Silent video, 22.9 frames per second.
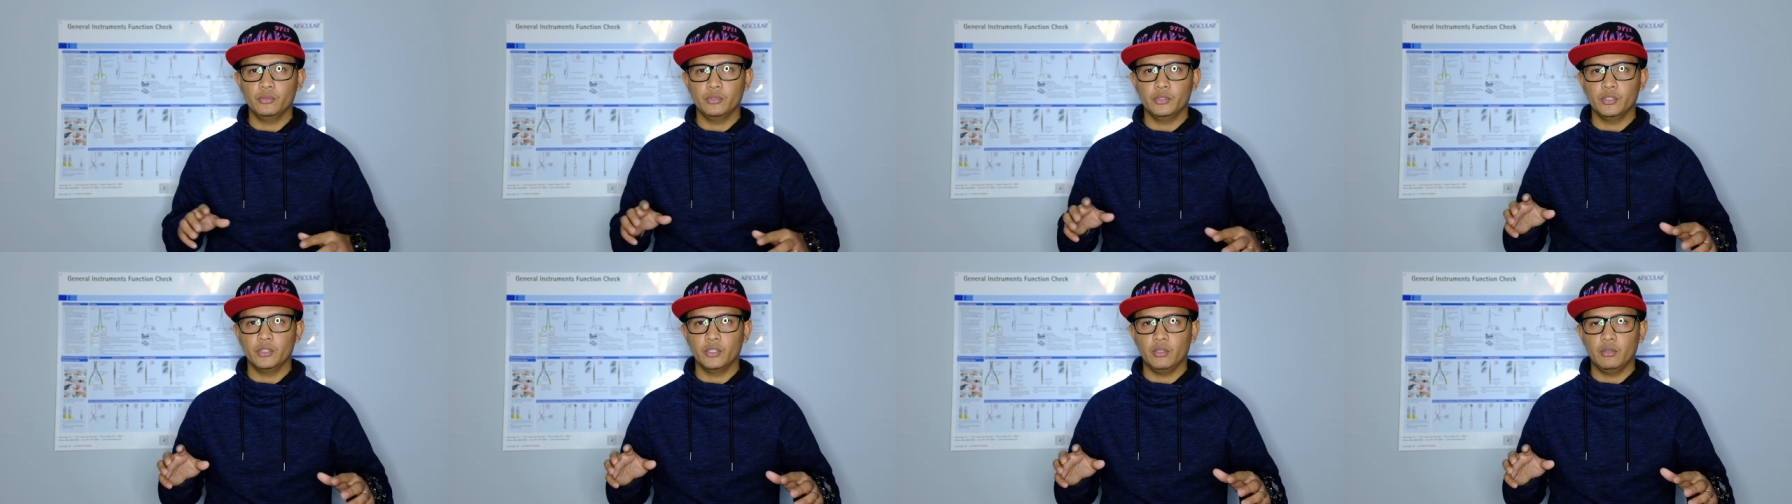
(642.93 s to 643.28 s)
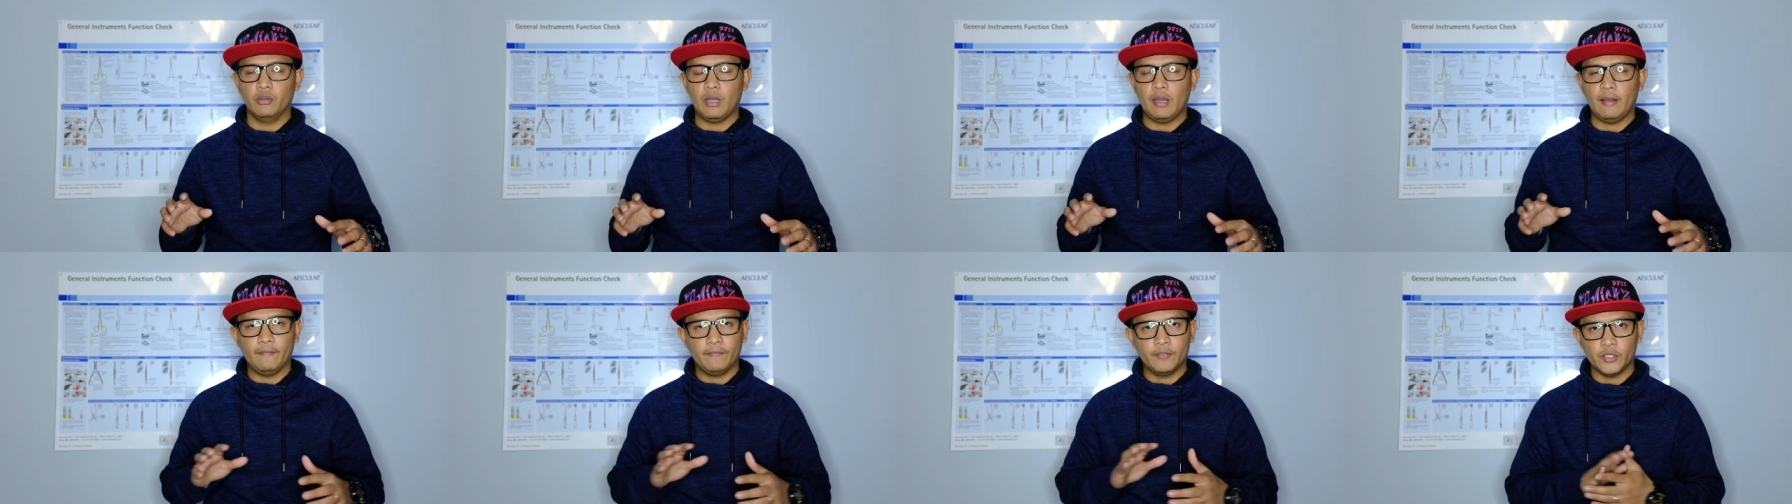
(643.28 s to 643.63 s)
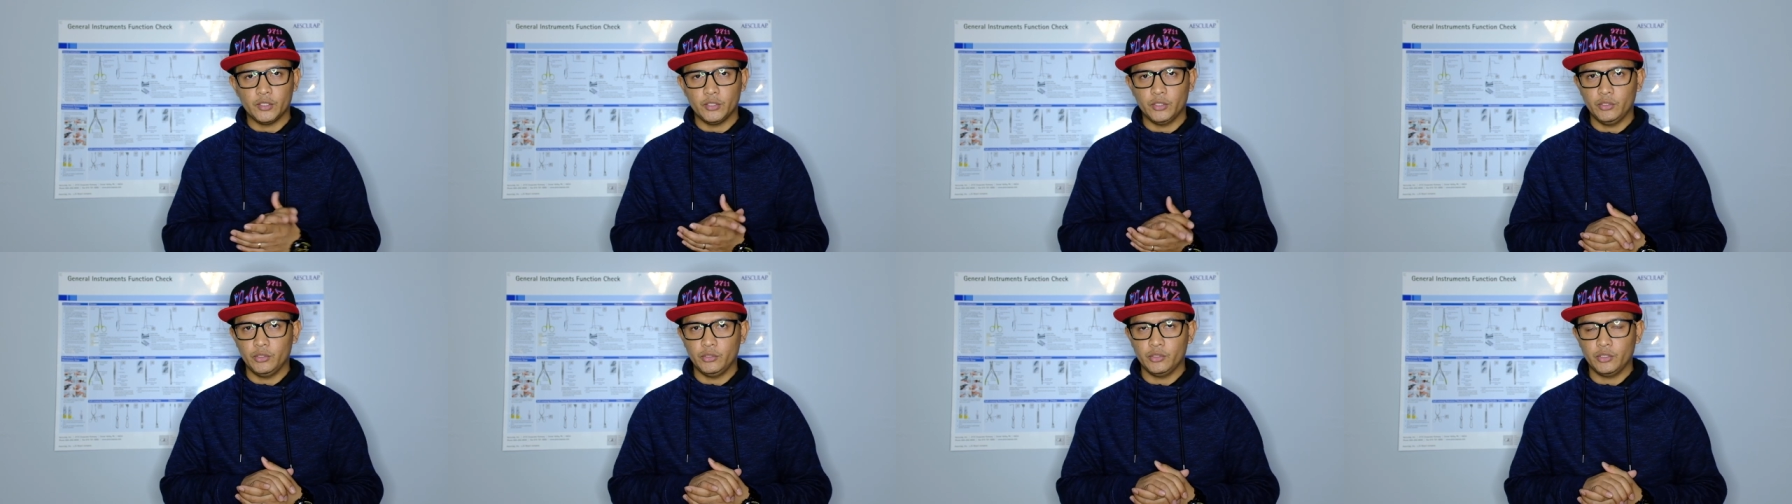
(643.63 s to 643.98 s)
you know, after
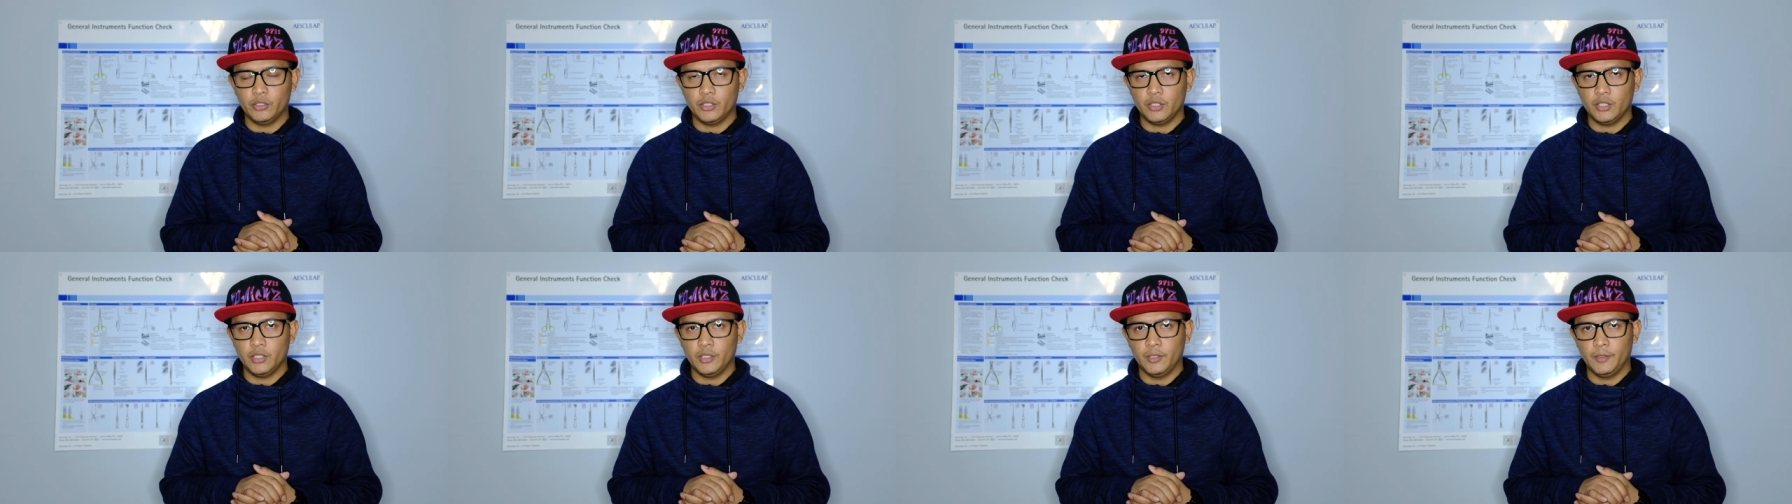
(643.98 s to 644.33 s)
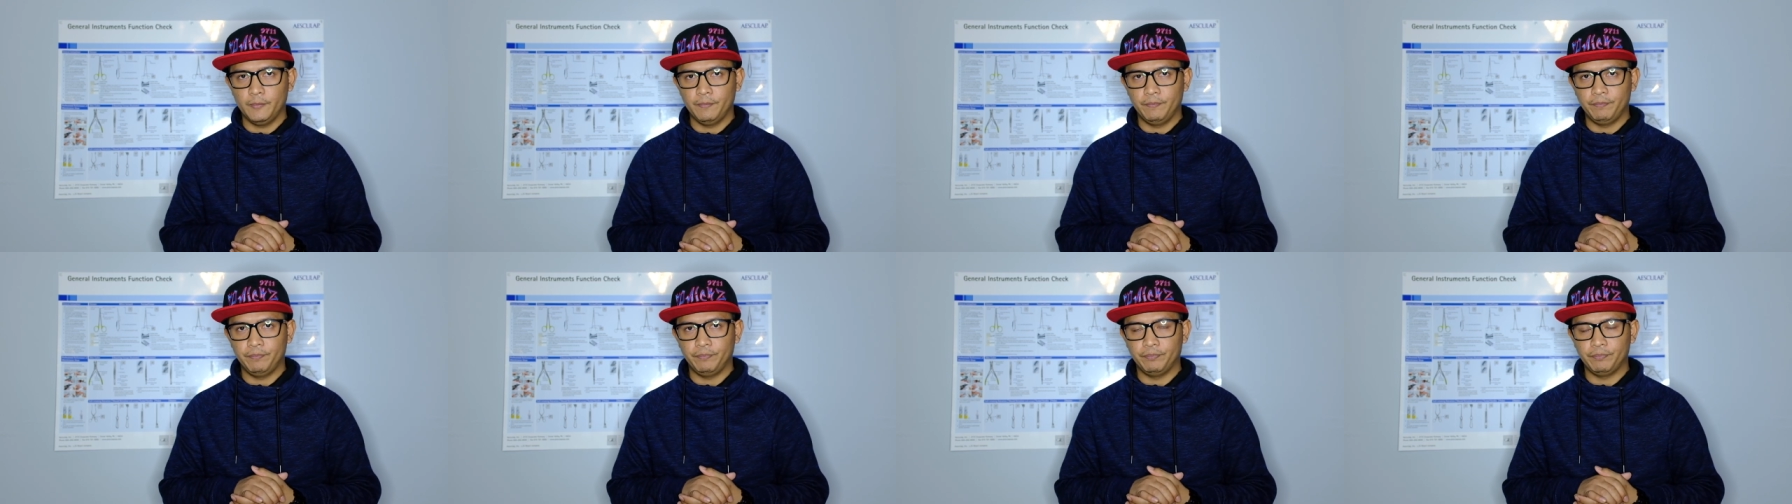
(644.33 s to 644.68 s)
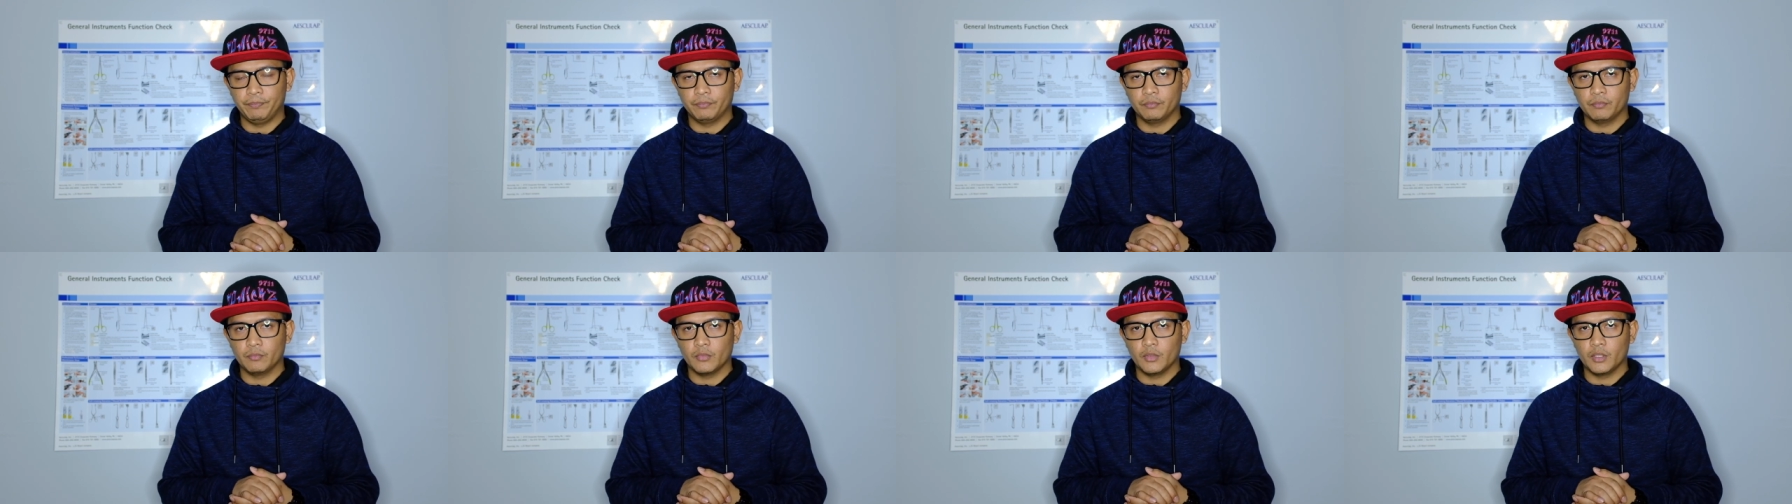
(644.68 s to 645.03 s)
your
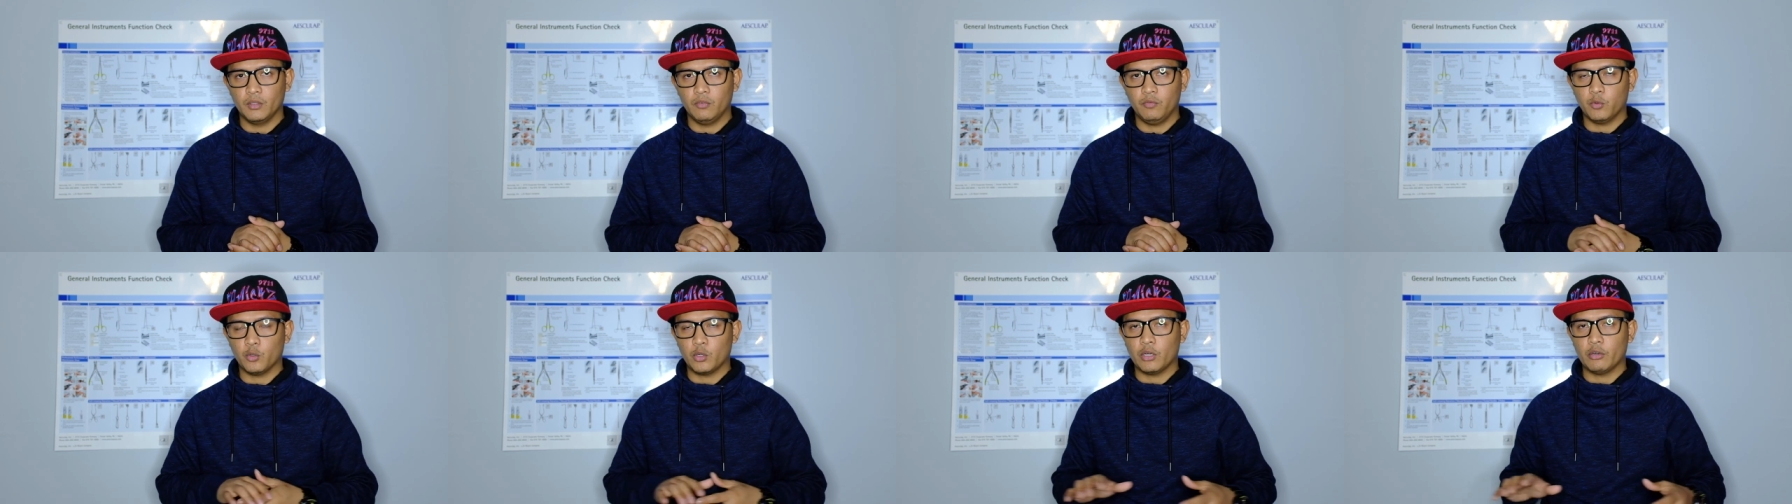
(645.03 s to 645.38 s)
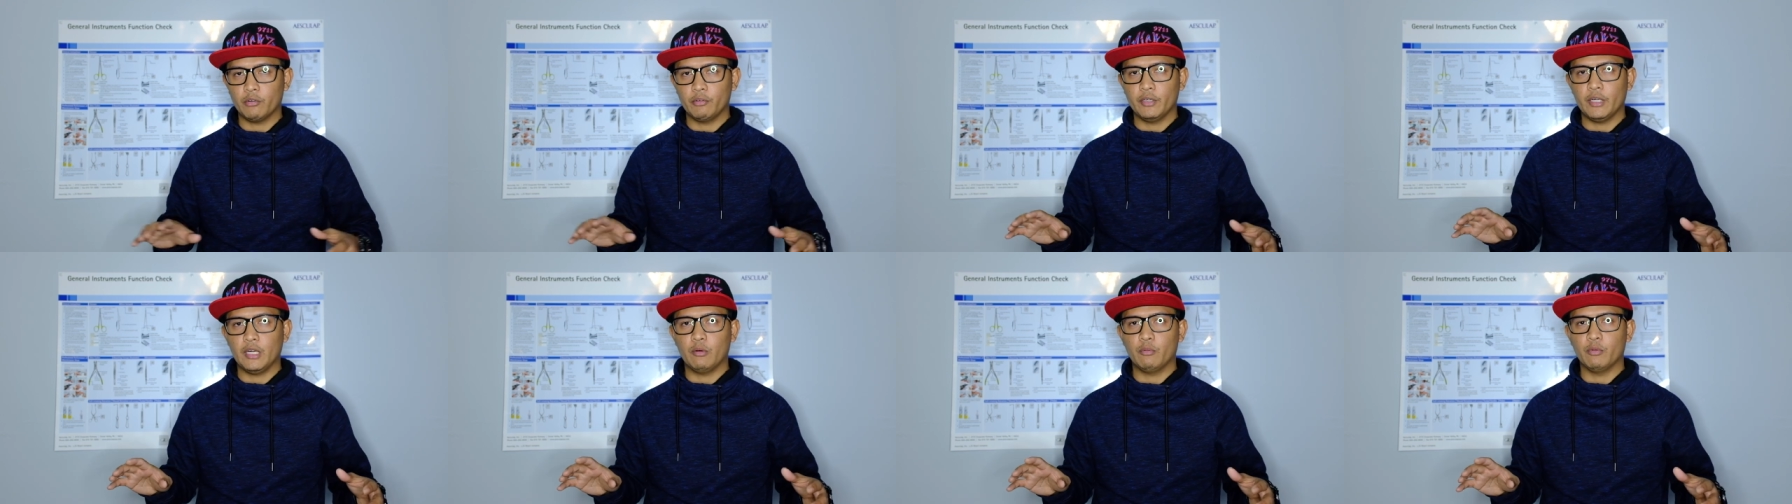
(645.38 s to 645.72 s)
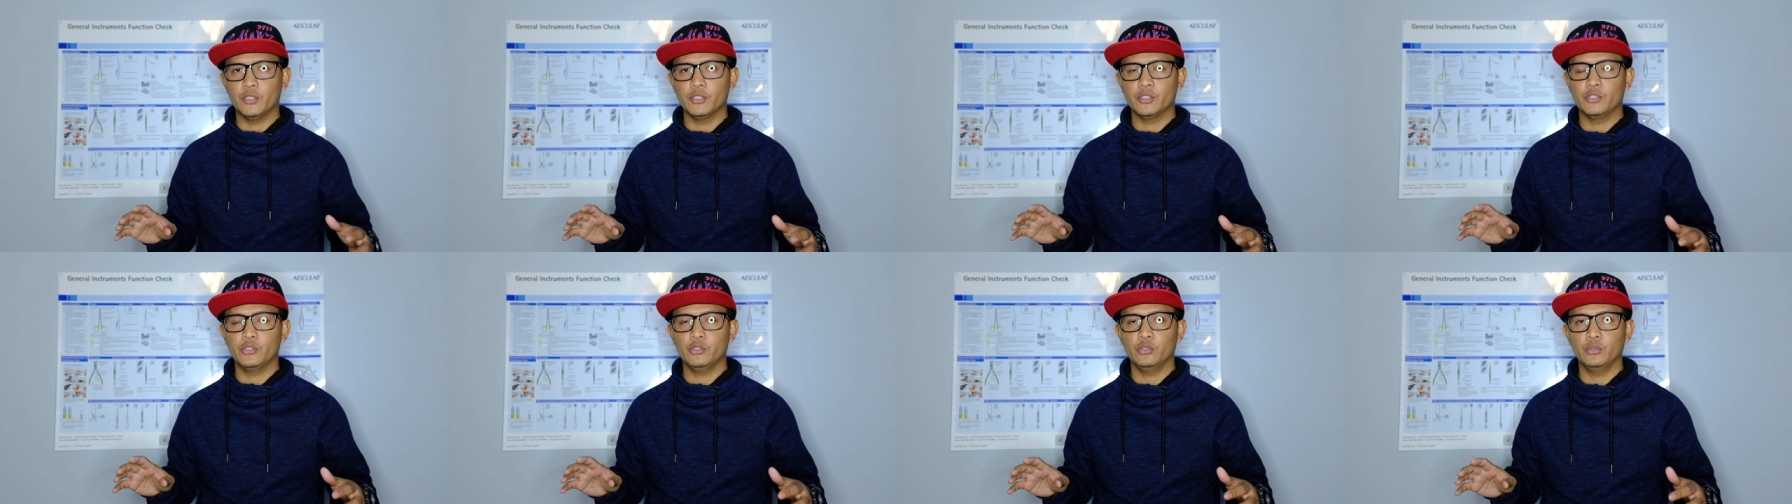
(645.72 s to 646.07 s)
400
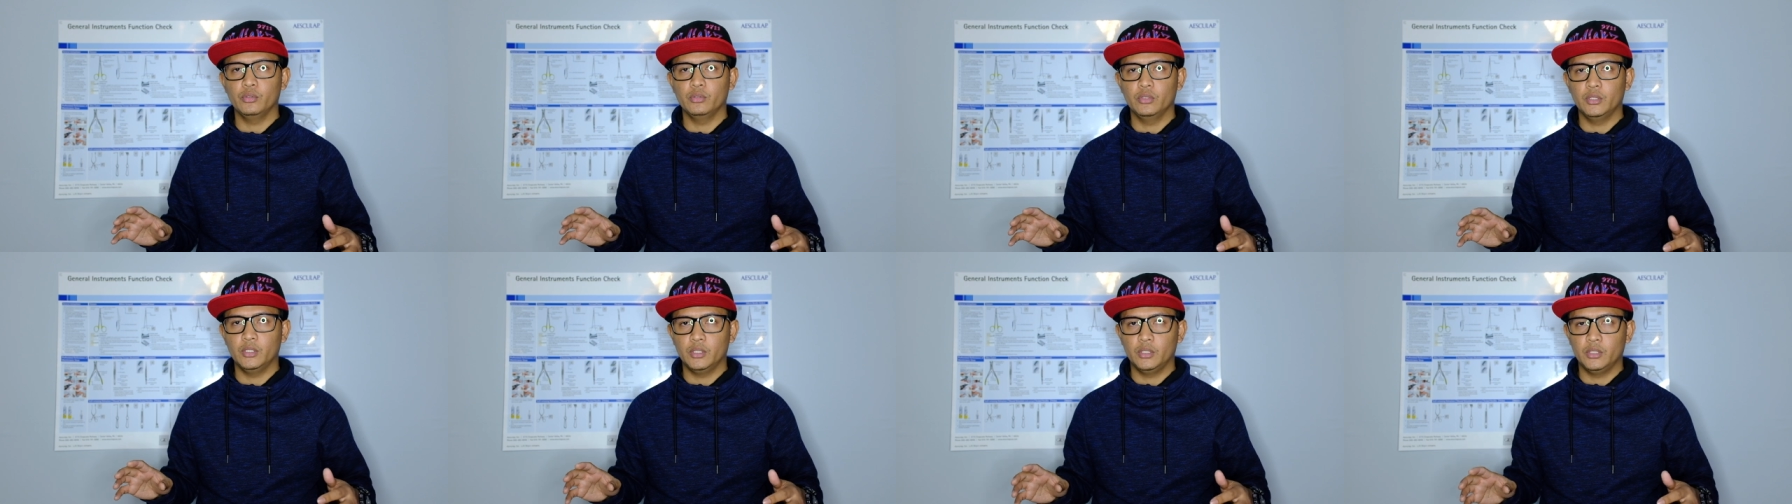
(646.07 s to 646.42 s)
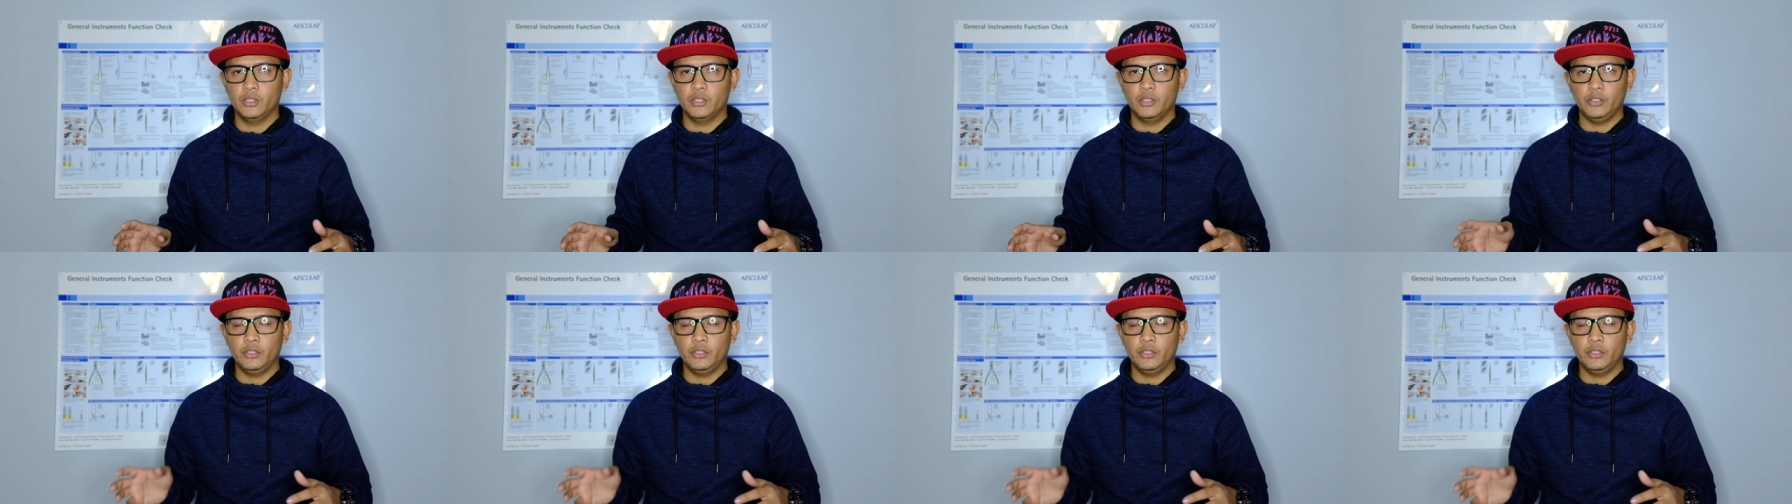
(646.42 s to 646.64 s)
hours, you'll